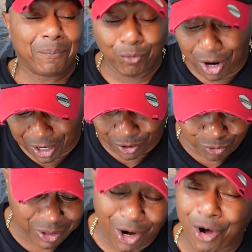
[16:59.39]

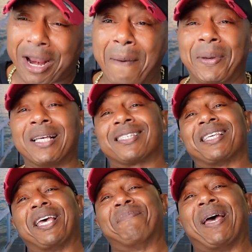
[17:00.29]
Well, with all that being
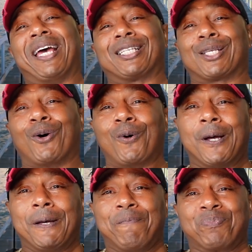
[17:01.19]
said, man,
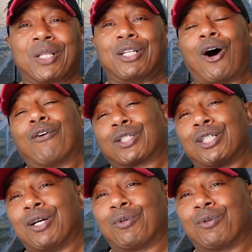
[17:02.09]
so the officers